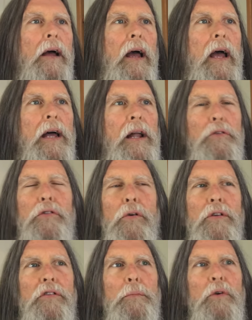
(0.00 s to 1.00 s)
And I was
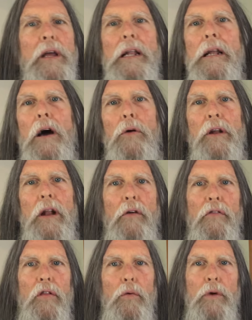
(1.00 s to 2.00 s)
doing some reading on it
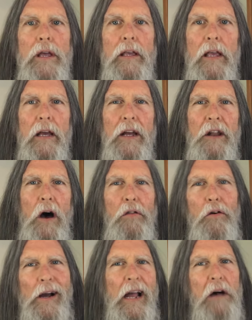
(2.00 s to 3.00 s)
over the weekend,
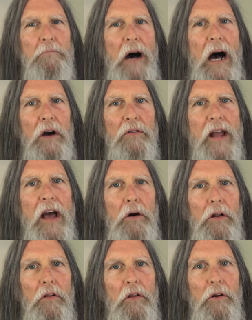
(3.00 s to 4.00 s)
although I got bogged down
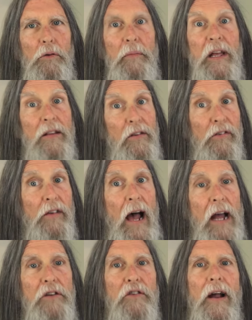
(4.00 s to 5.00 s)
a little bit and
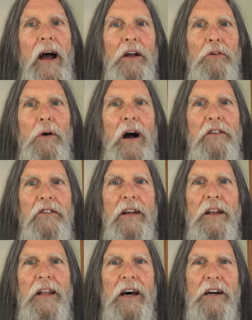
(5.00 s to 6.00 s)
sidetracked
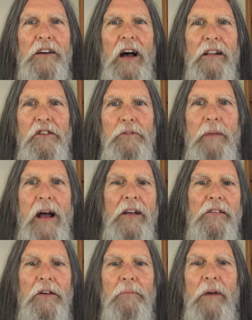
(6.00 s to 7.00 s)
watching college
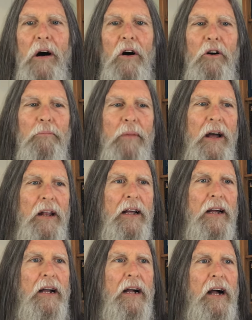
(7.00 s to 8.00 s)
basketball. But
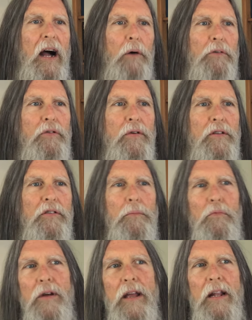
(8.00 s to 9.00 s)
I was doing
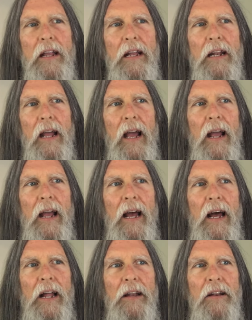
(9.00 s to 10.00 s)
some reading,
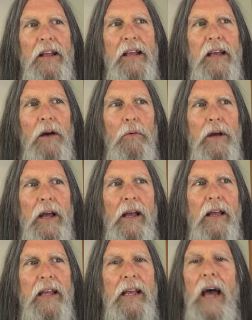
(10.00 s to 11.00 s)
and he
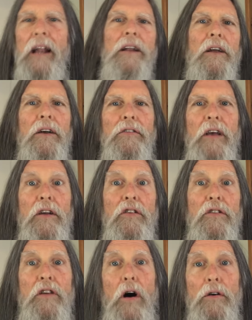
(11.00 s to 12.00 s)
got into a
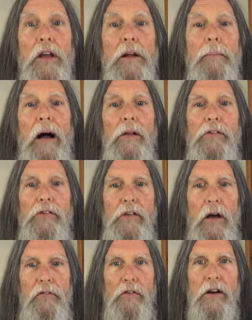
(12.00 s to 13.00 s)
section talking about
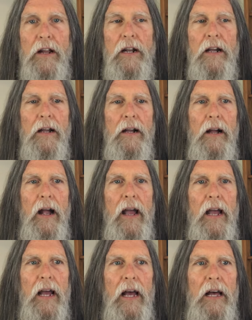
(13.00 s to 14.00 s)
suffering,
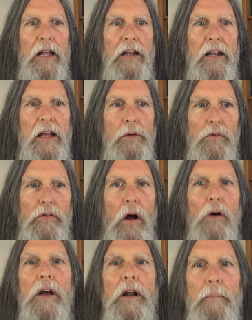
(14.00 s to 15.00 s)
and he was
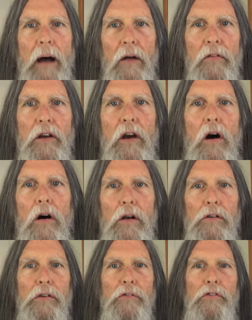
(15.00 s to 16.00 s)
talking about the
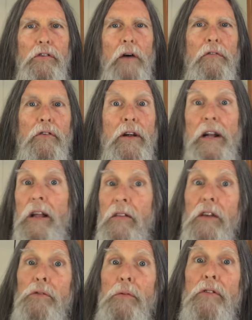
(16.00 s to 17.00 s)
cause of suffering. And
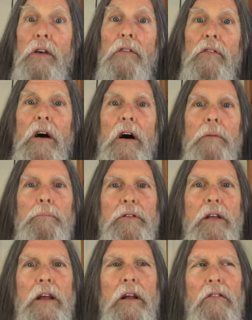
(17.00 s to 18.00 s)
this was of a
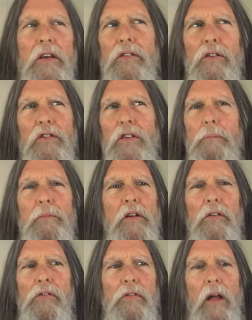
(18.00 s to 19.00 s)
particular. These are some
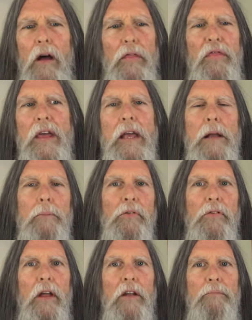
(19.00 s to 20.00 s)
just themes
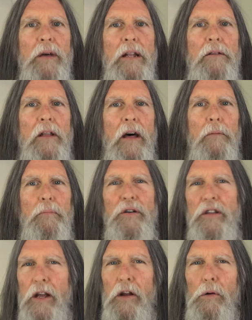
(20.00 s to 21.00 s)
that have been
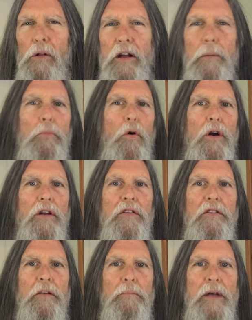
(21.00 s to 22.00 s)
particularly
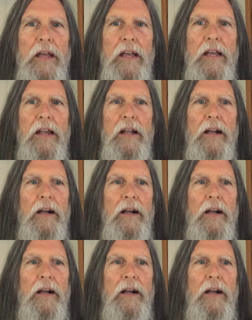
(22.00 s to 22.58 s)
important to me.